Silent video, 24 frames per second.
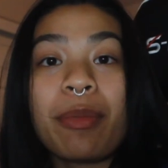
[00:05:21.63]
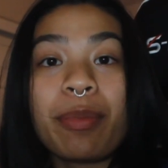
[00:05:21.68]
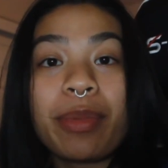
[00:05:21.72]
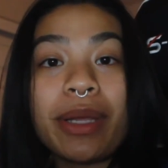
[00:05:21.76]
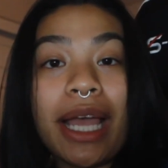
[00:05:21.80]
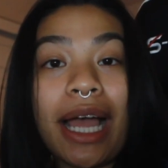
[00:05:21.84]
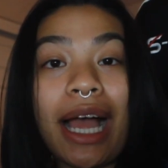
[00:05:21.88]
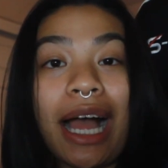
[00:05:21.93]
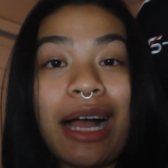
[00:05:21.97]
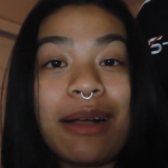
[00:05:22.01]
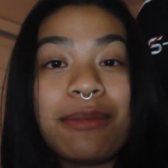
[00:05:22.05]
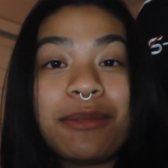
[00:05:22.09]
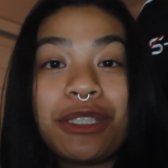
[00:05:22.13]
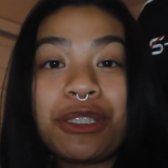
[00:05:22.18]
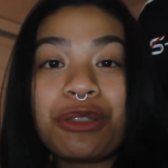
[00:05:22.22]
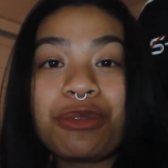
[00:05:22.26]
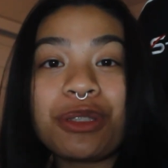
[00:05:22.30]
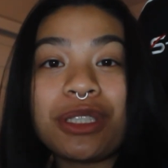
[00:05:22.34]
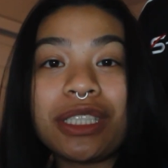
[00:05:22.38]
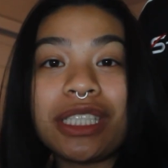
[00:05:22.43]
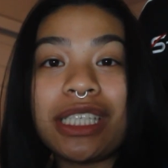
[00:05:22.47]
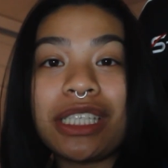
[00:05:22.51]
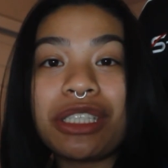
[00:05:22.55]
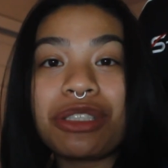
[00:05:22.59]
But yeah, I'm just
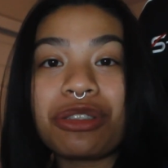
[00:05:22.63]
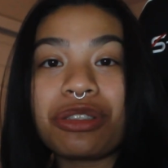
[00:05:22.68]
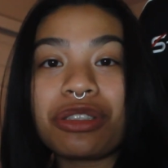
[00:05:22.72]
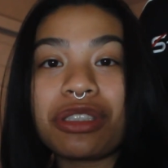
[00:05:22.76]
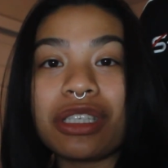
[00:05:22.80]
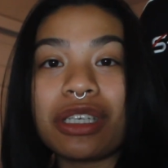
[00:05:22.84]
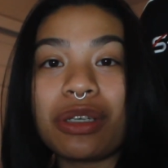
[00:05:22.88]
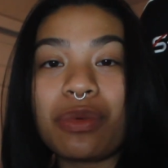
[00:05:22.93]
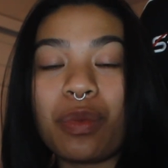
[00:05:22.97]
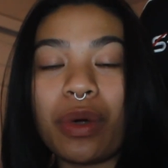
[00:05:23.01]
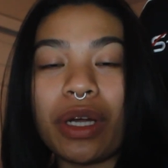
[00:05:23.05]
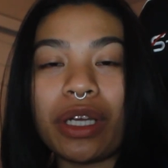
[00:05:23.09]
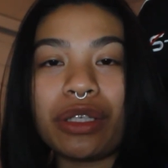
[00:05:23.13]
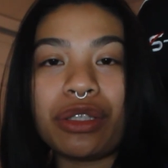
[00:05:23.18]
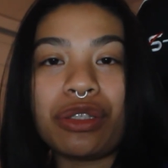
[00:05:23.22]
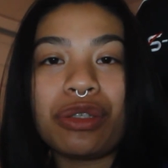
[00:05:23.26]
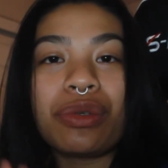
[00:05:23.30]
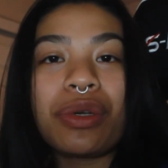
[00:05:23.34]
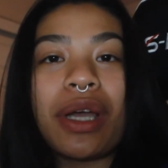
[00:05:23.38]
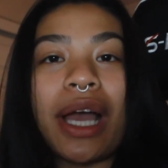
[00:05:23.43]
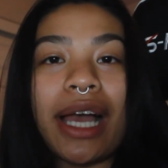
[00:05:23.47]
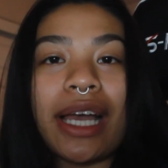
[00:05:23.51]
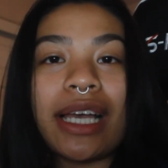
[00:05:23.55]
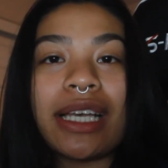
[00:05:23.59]
really interested what
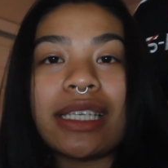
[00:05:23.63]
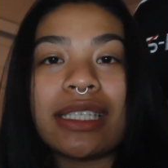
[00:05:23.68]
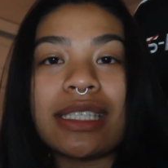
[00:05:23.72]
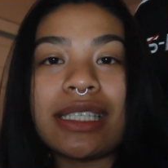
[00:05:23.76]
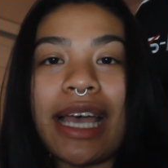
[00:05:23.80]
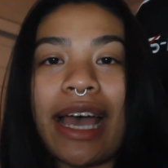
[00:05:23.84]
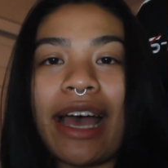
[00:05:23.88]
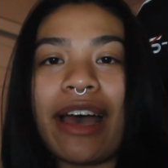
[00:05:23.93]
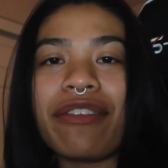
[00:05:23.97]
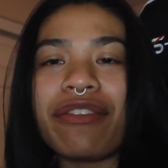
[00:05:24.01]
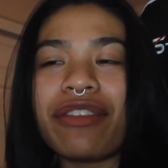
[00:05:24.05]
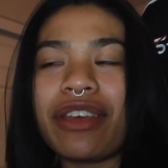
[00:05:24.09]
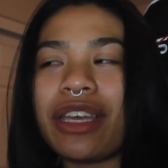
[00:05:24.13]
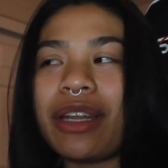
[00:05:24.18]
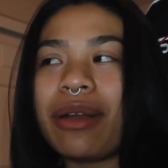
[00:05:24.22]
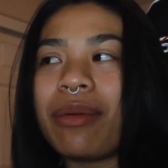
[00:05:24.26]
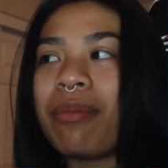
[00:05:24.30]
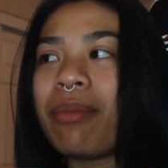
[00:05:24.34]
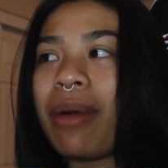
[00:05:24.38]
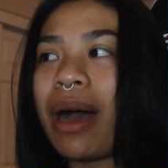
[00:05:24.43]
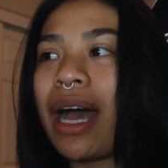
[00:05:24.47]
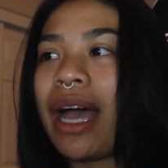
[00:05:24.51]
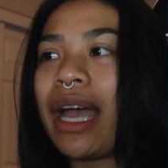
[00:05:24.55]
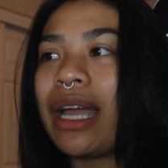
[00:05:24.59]
you guys have in
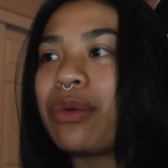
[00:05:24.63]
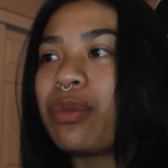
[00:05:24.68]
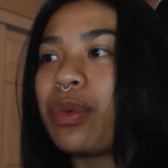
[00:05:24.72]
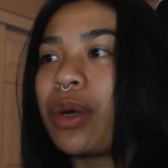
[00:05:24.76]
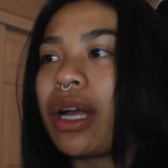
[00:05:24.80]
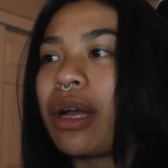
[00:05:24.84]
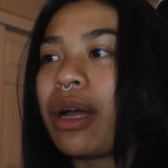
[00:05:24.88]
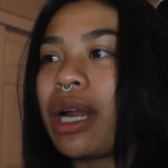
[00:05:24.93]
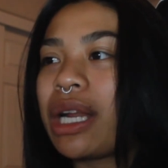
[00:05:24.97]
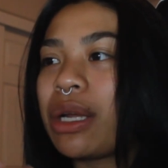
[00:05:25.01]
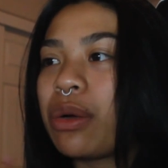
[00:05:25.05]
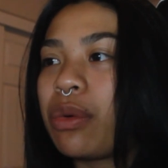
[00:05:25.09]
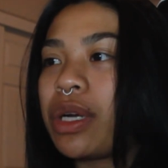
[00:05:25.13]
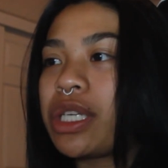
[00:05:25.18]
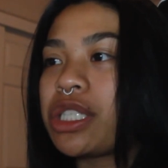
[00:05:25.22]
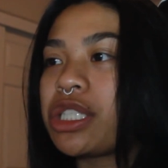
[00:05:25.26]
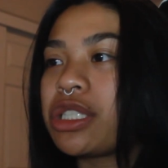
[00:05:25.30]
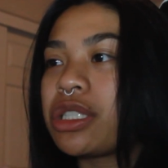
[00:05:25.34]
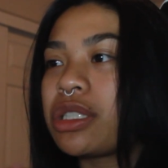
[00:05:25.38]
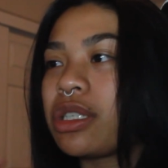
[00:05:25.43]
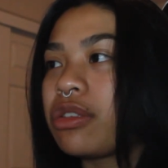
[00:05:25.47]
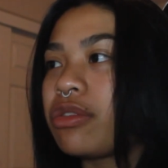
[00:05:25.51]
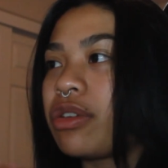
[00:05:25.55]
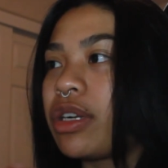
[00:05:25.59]
mind, what kind of
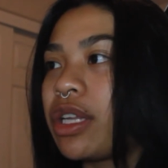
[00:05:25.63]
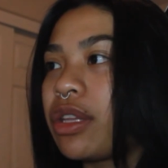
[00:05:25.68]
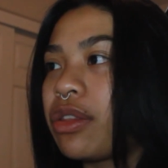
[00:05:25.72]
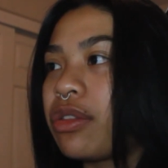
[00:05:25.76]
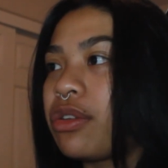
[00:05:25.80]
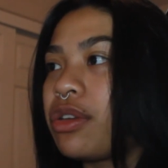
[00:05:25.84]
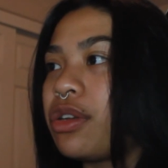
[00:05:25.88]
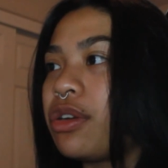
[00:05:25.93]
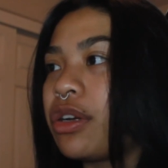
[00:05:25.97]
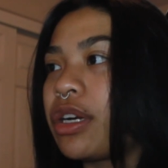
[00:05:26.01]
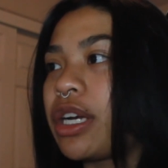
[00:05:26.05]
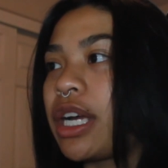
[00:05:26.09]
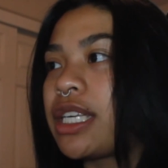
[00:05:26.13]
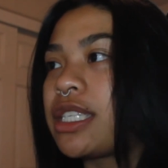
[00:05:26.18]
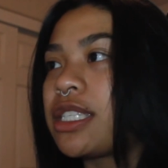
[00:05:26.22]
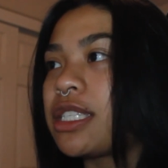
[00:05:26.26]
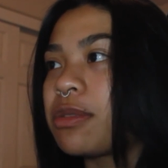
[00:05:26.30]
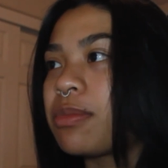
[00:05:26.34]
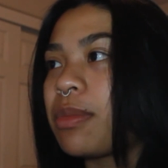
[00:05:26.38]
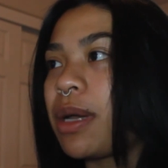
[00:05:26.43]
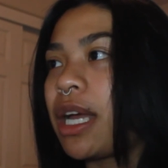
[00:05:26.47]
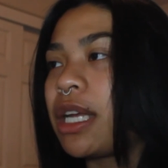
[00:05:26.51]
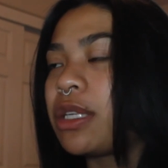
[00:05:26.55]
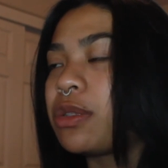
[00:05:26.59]
questions are running through your
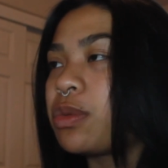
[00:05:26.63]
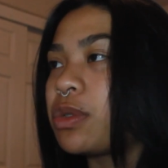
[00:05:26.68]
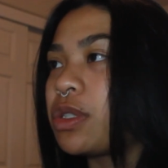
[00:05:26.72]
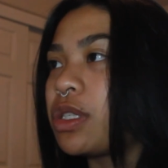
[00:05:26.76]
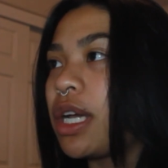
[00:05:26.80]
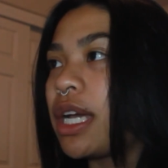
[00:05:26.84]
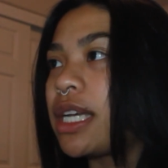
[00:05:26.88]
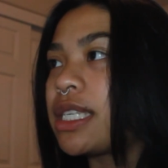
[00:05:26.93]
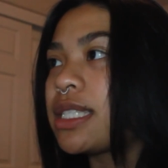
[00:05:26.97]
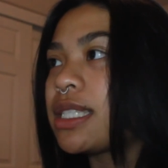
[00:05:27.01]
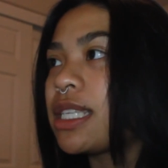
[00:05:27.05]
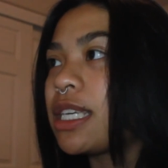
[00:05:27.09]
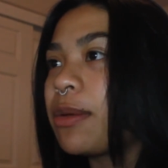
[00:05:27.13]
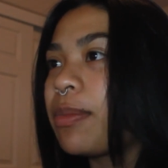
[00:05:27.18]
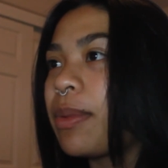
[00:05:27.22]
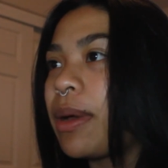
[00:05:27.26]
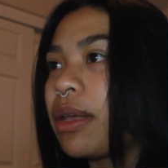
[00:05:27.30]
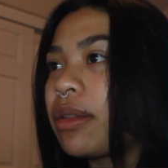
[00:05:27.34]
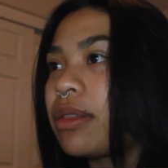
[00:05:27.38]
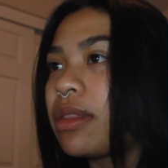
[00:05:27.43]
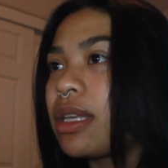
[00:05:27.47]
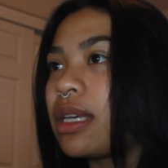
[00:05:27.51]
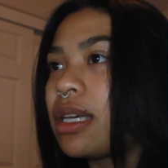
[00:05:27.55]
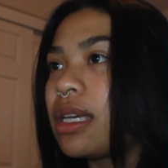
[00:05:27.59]
guys' minds, what you guys think
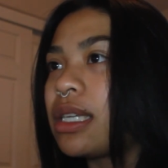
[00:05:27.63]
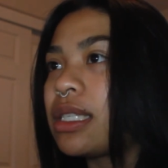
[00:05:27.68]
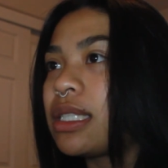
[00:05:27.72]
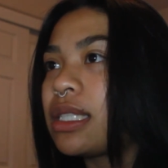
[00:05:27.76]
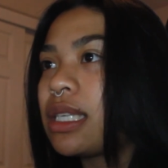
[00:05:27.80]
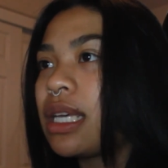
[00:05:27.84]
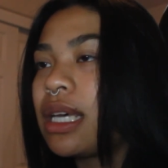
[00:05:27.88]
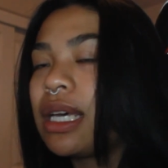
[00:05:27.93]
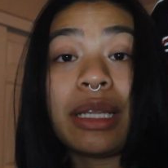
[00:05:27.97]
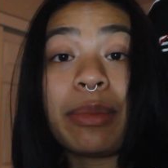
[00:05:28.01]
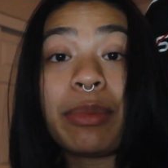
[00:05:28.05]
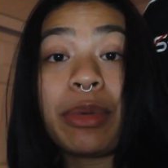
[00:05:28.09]
about this.